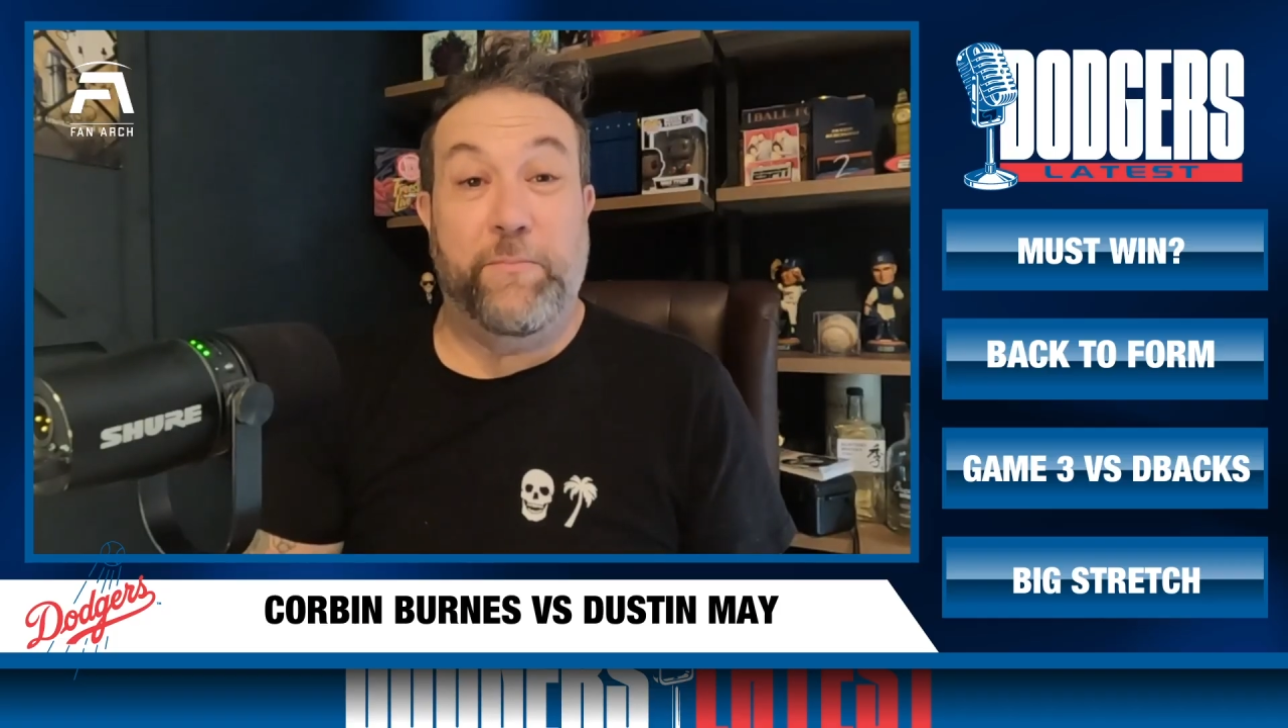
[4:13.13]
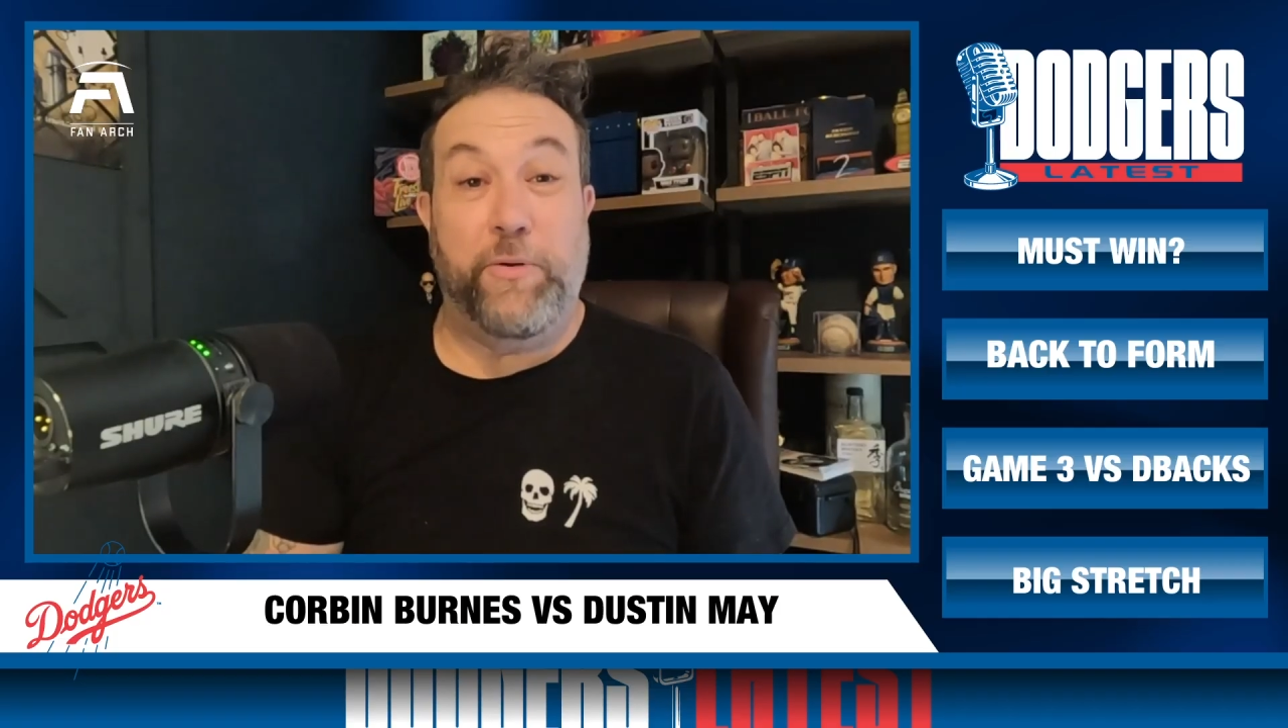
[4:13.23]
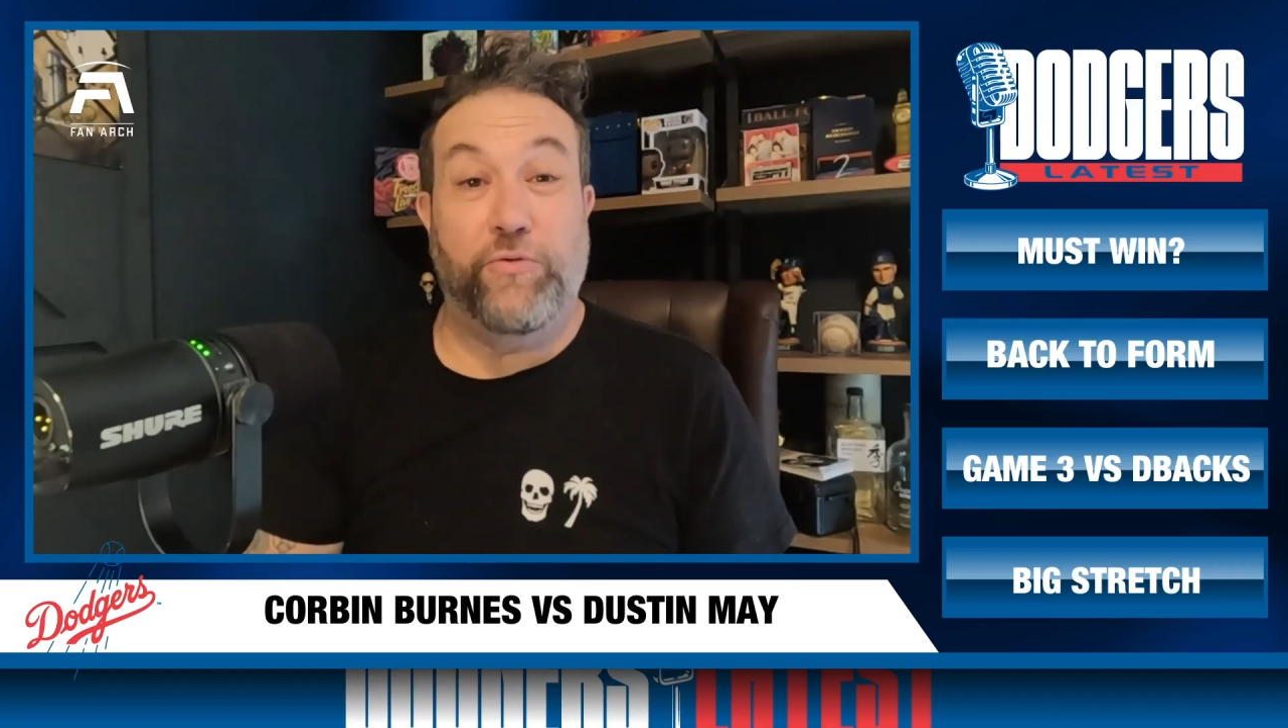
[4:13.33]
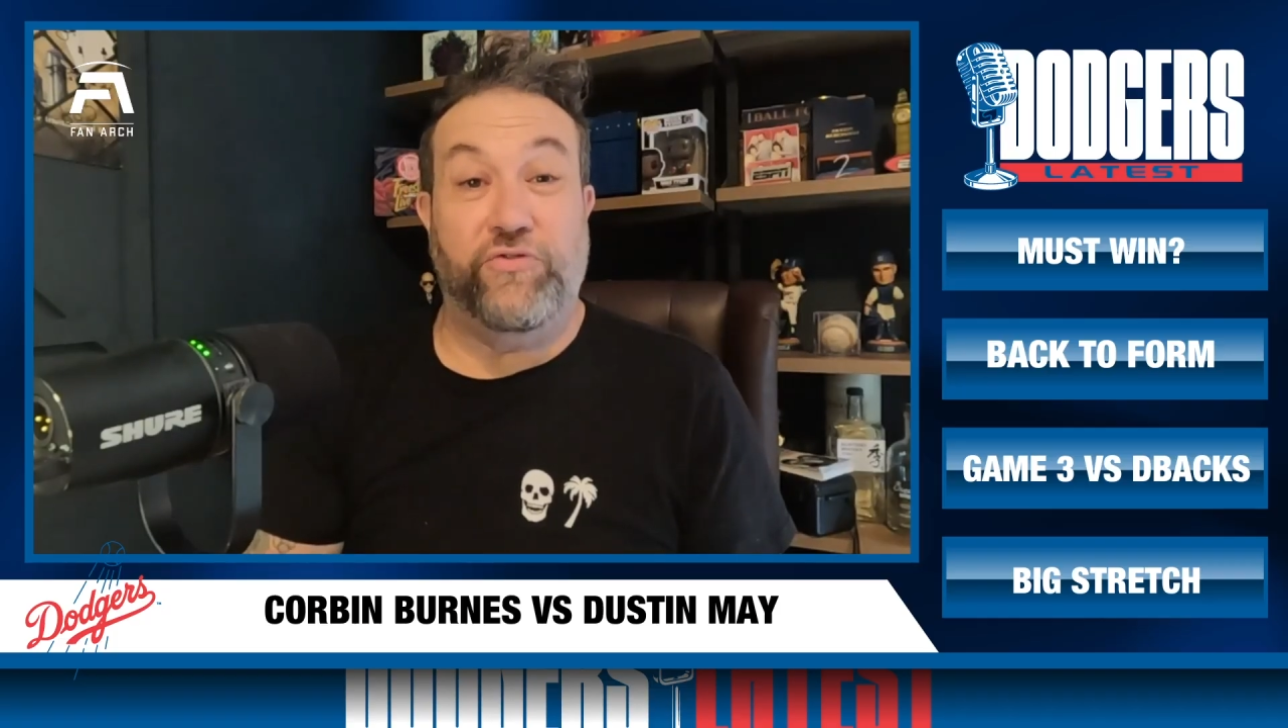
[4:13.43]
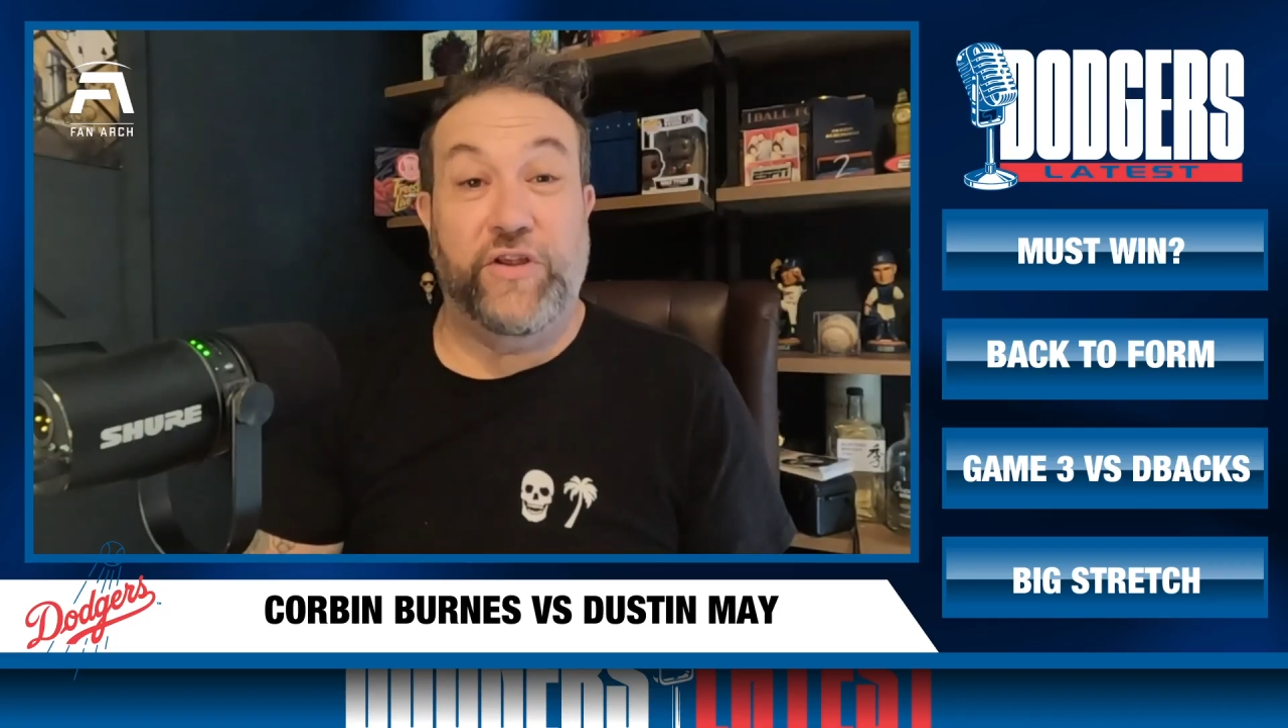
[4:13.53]

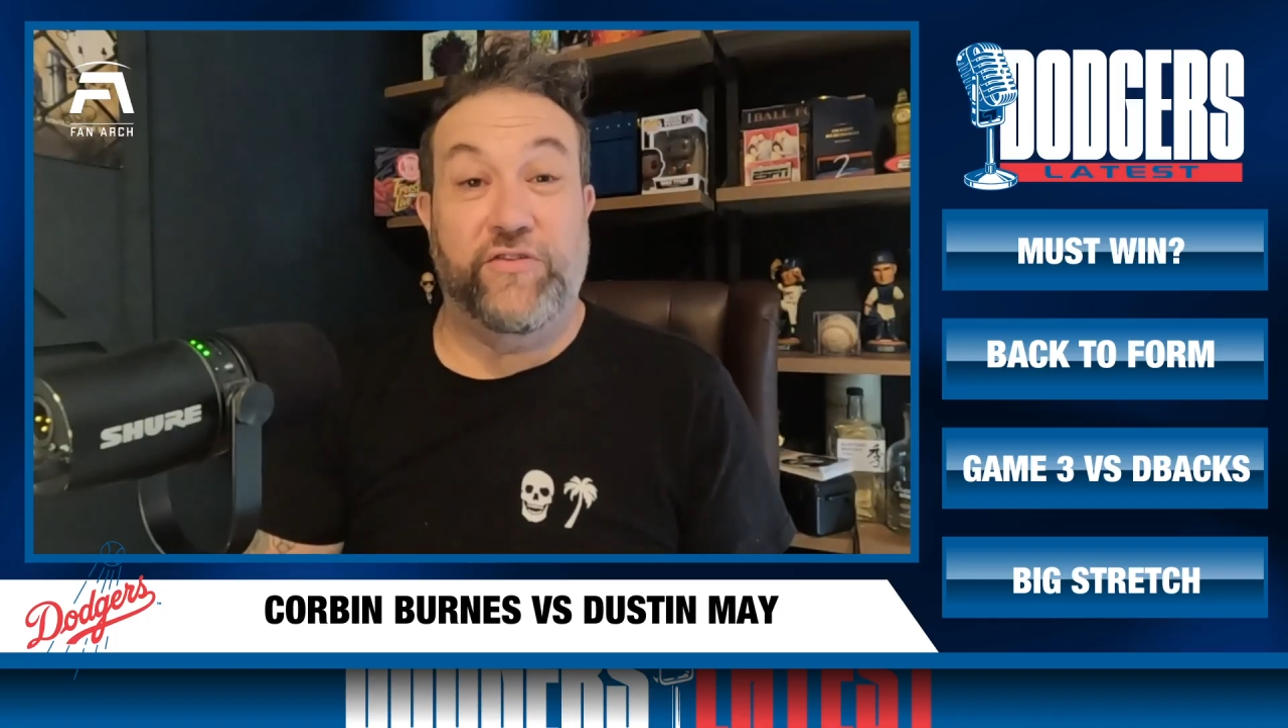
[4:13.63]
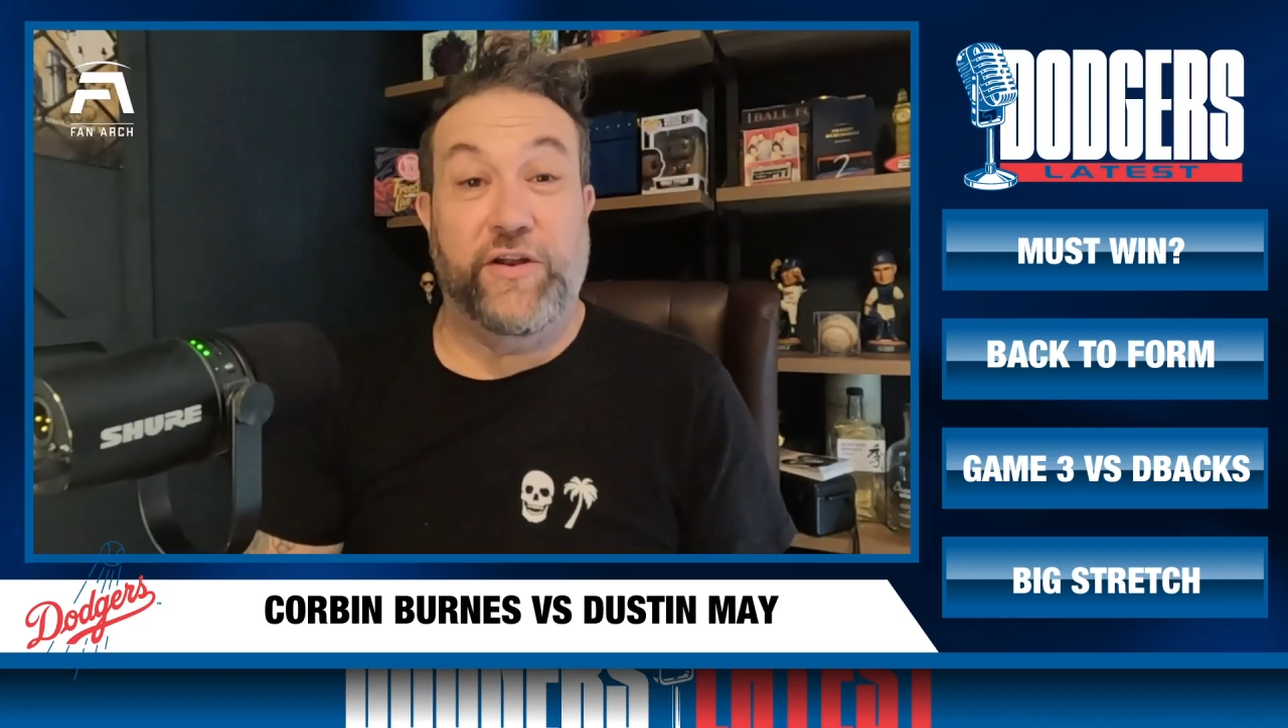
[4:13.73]
postseason.